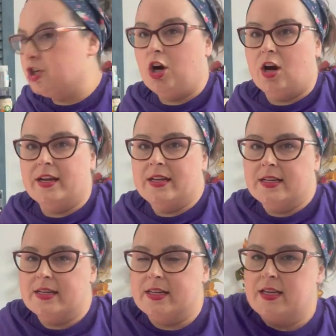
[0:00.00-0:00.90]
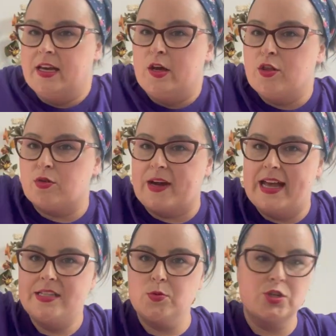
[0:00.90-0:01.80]
Garden
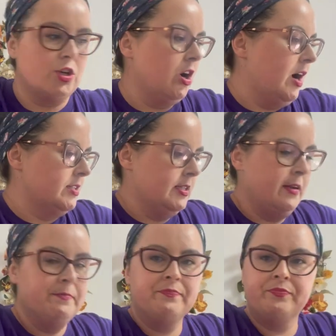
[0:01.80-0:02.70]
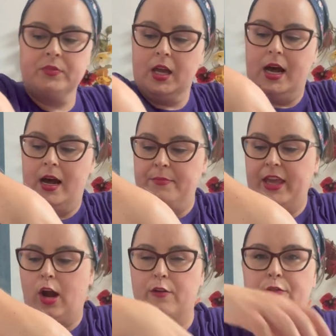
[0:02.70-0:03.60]
threads, which are awesome. Um,
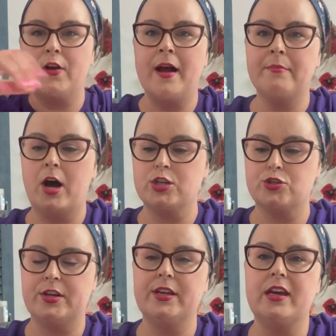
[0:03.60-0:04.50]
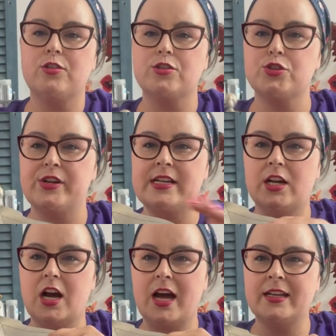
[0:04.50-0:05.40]
they are from Australia. They're stranded
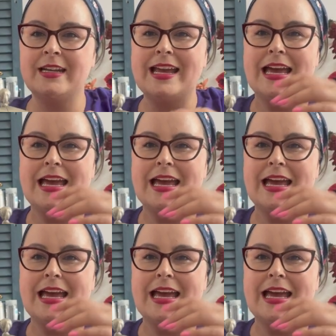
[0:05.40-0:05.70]
cotton.